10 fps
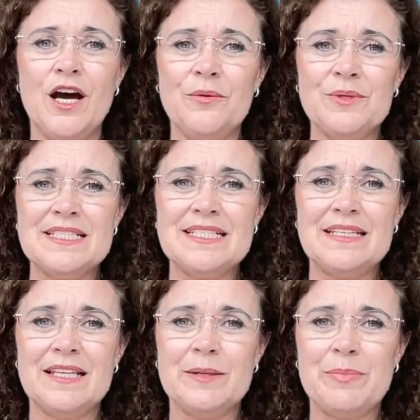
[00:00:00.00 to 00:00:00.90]
Owen said
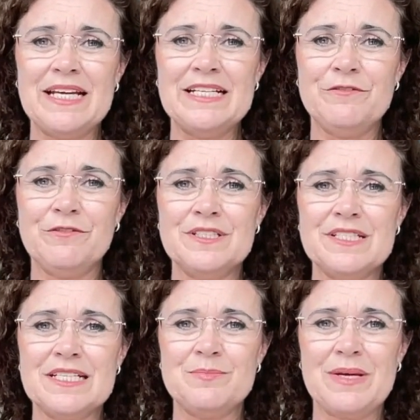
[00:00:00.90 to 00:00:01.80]
that the pay
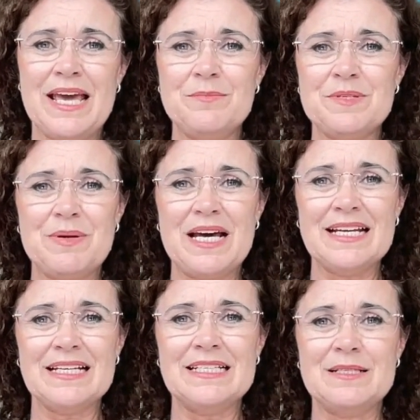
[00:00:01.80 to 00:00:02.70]
difference is perhaps
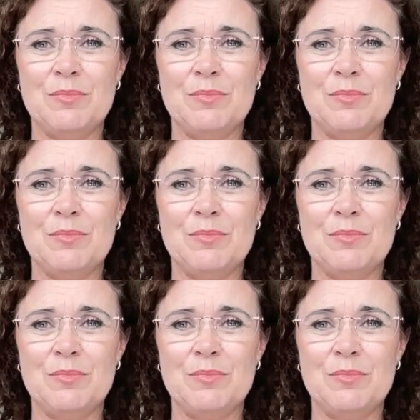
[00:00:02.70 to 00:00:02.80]
partly to